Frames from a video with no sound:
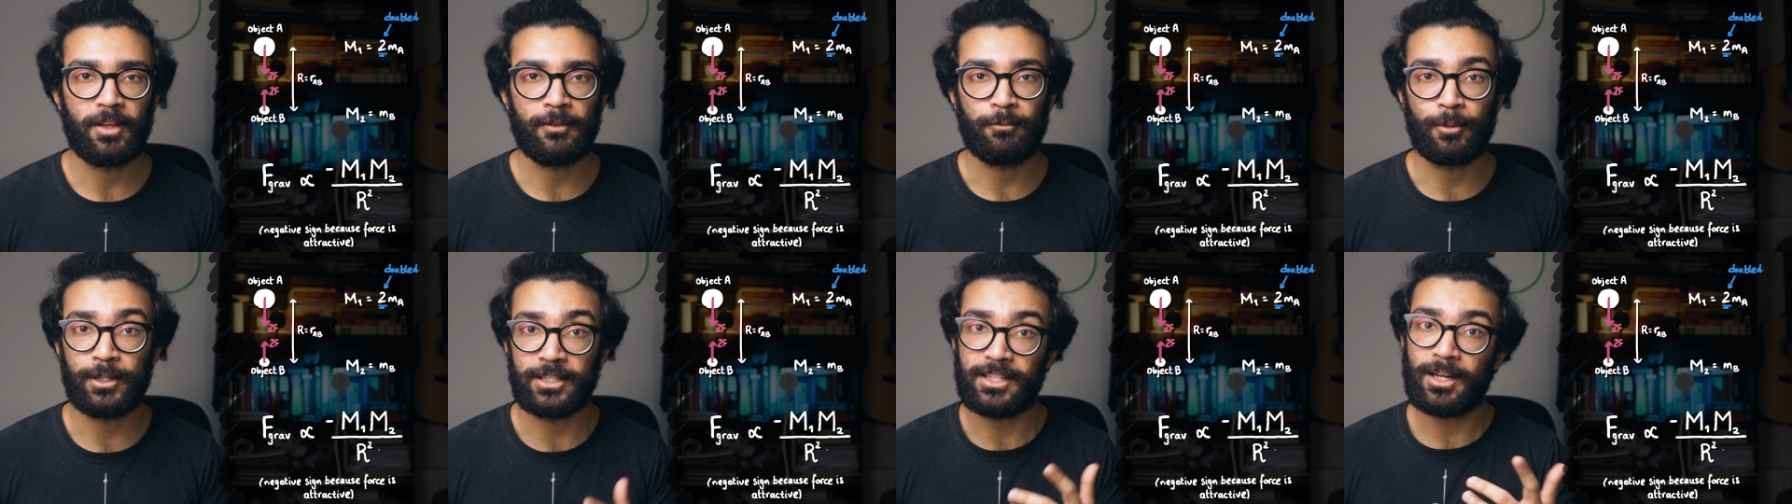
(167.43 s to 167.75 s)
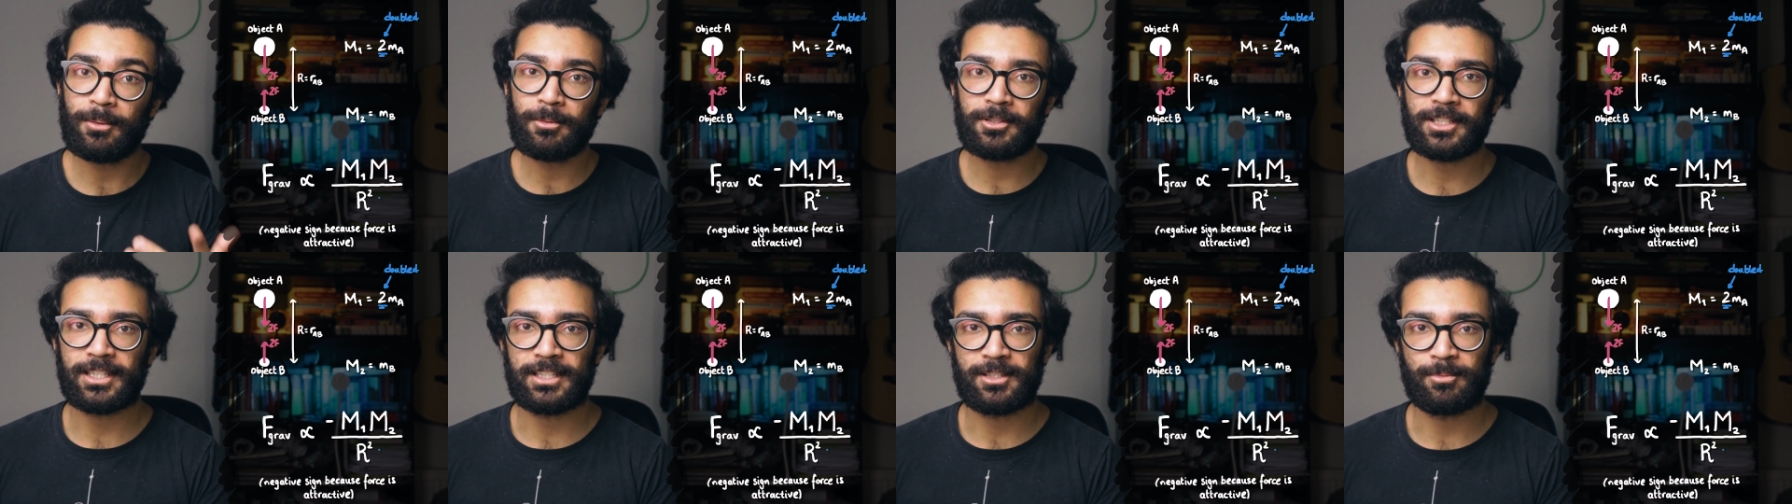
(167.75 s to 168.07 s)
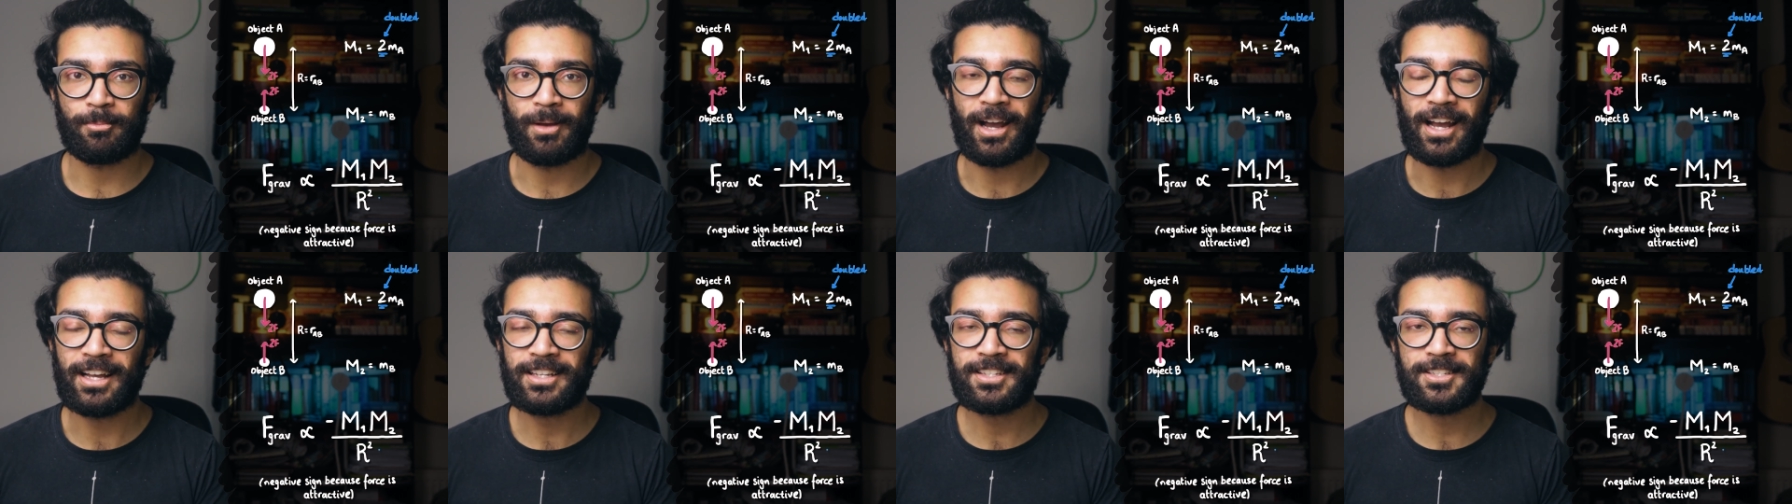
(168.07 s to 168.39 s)
If we doubled its
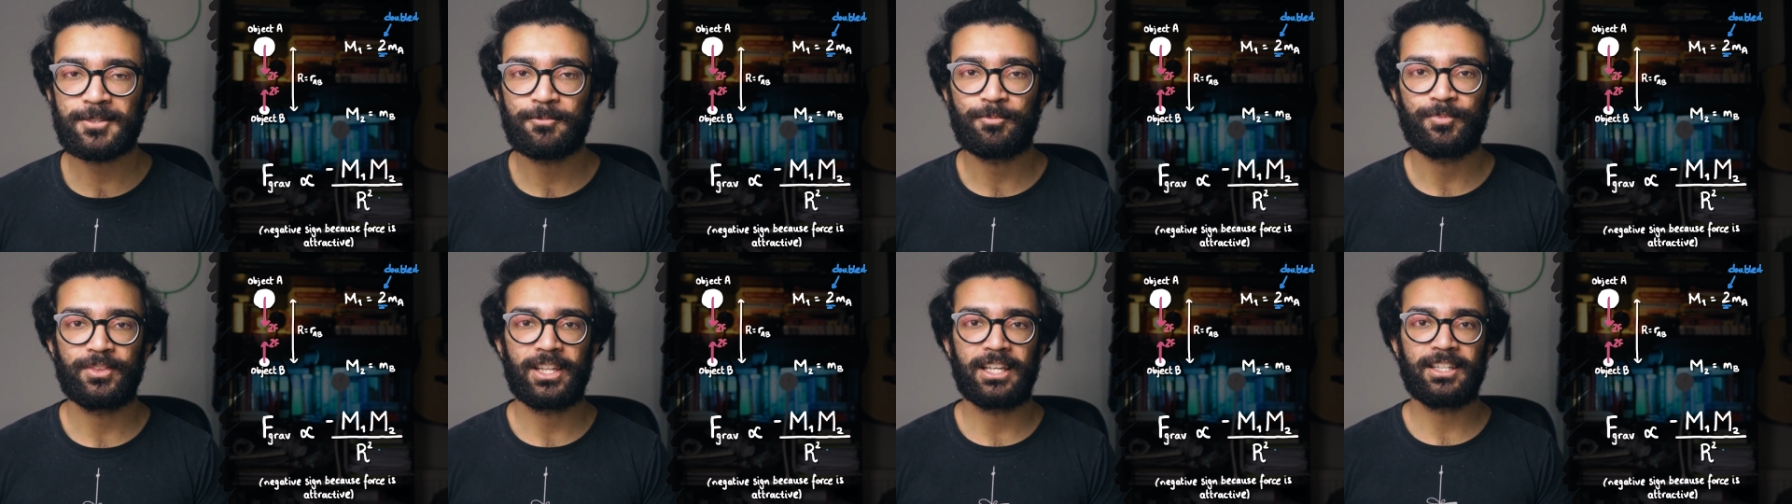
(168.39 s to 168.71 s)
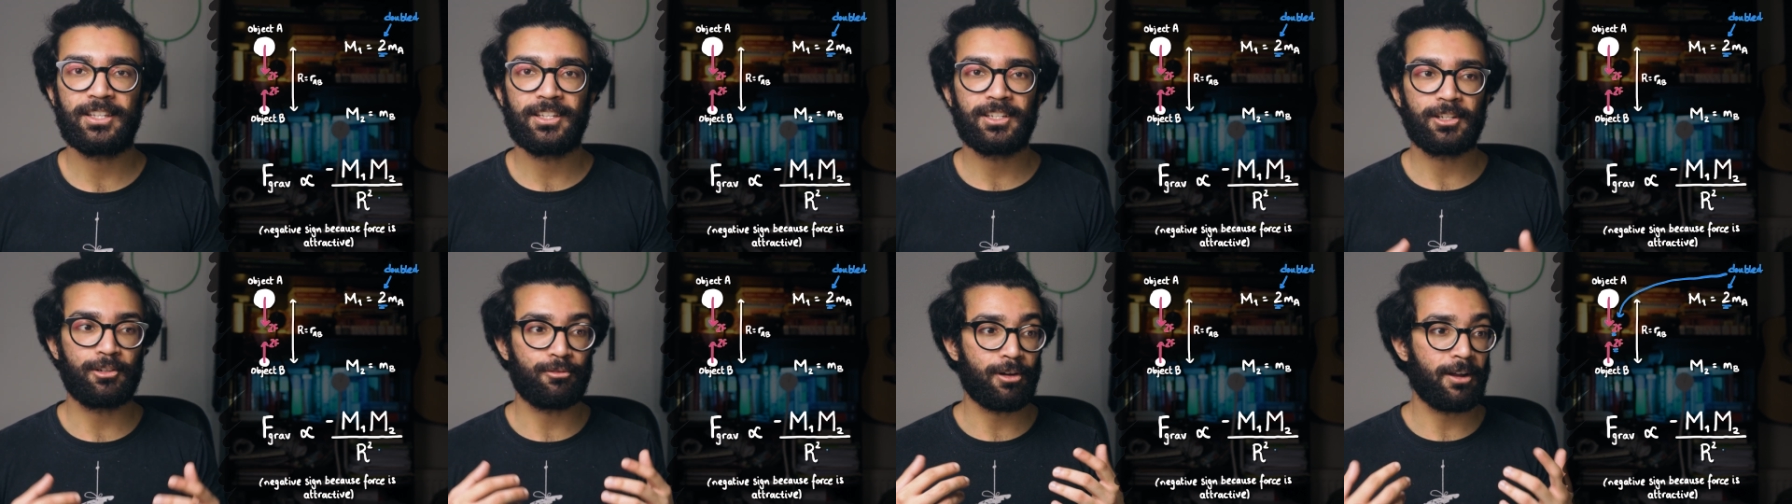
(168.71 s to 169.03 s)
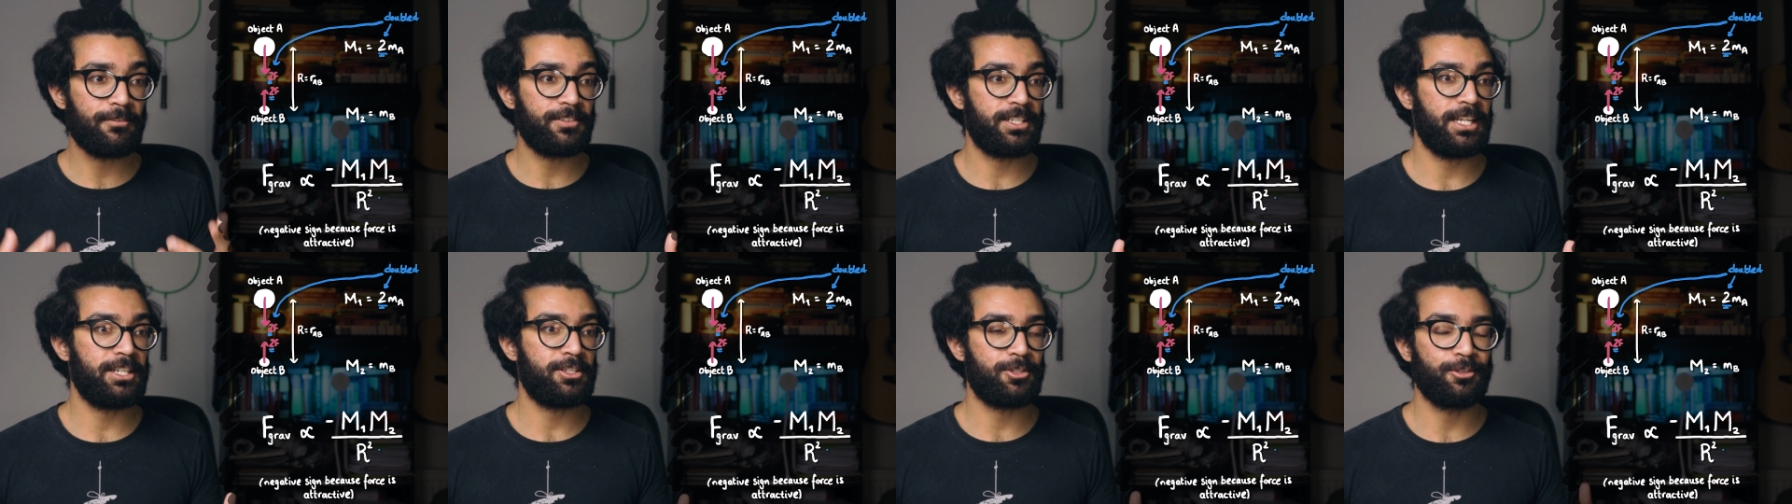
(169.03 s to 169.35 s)
mass, then the
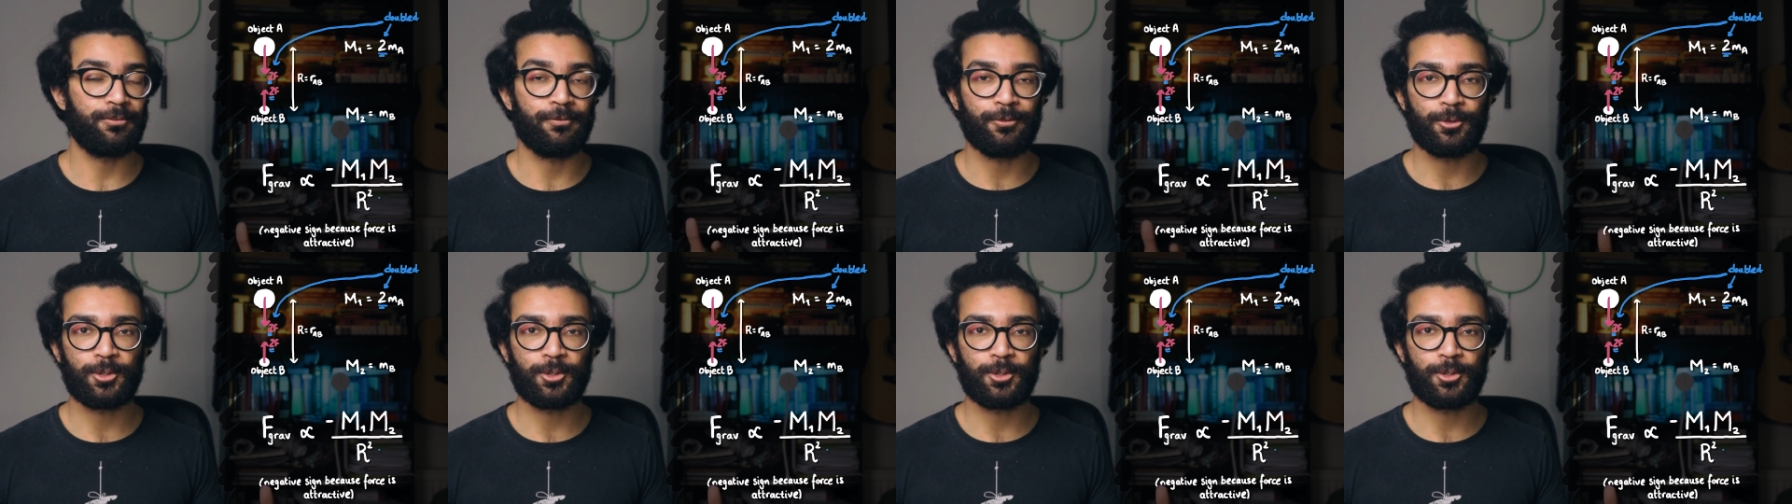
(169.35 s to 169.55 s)
gravitational